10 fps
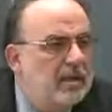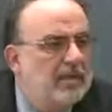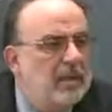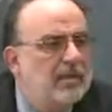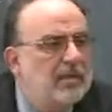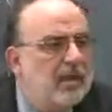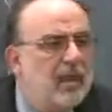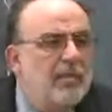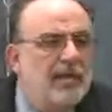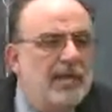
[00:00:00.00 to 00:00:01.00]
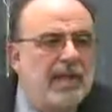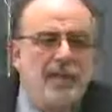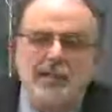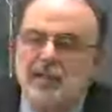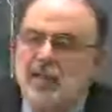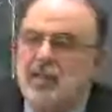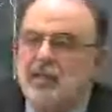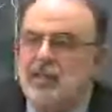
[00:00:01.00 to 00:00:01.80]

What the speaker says: That is, the company came in the carts,